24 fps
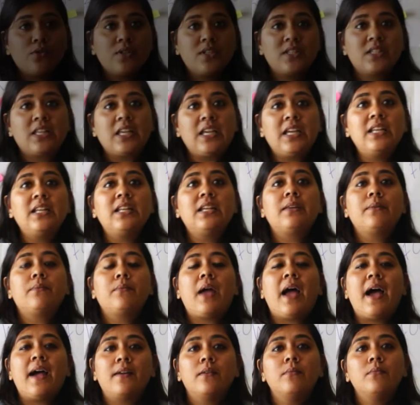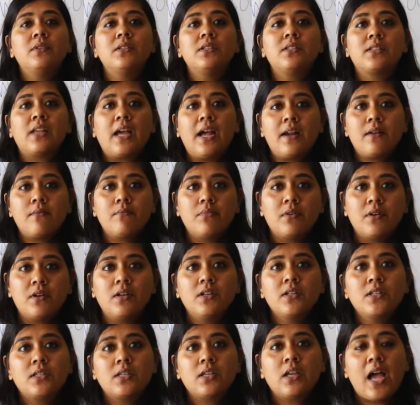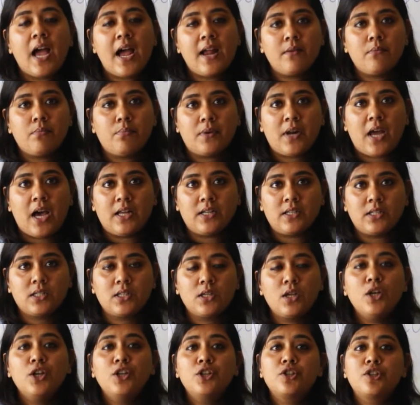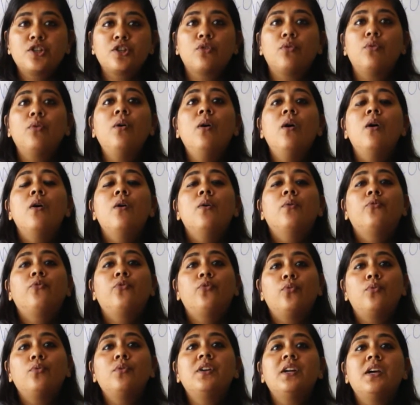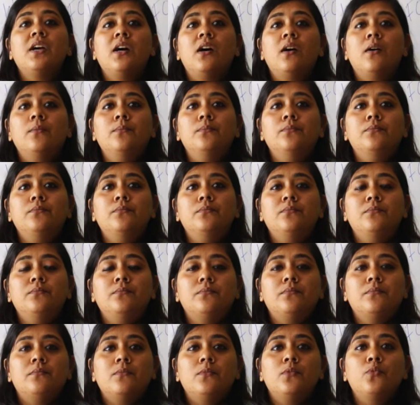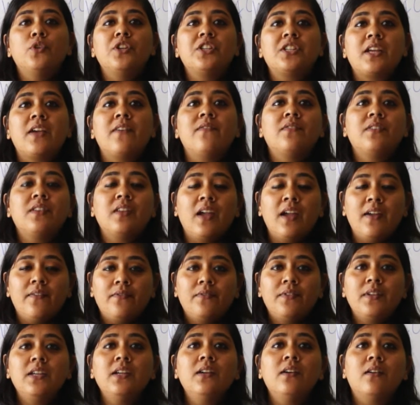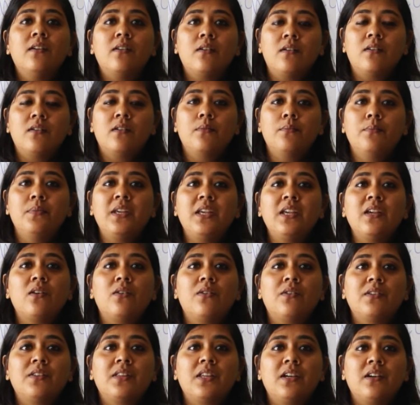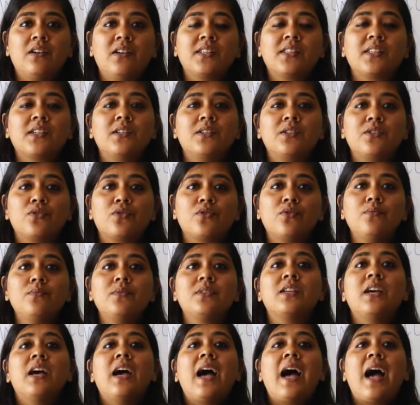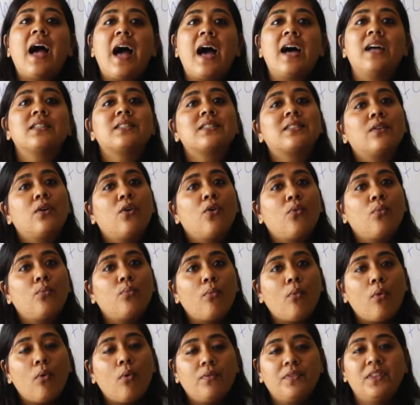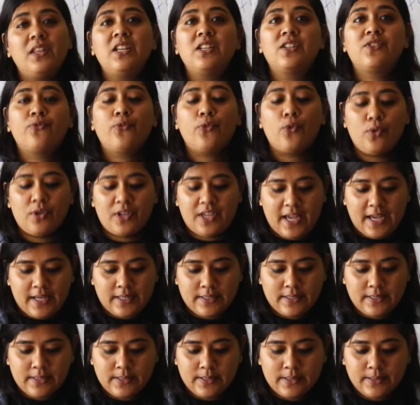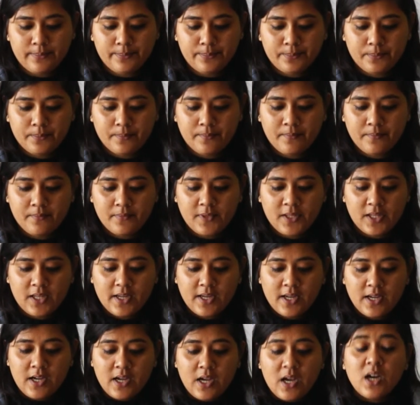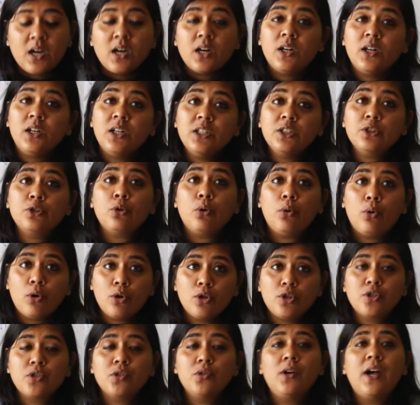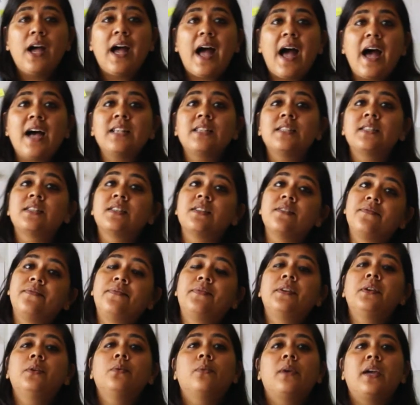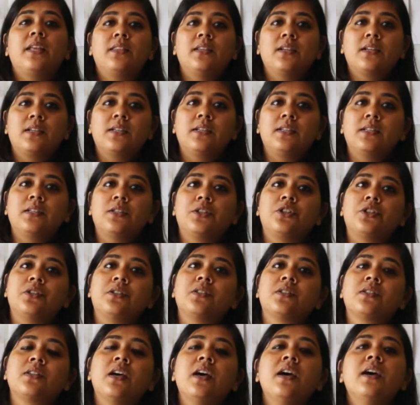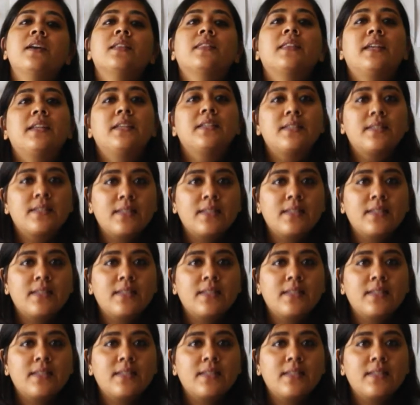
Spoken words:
seen in animals and birds and plants. So food which every being on the earth consumes has these 4 gases. Earth also has different weather conditions. There is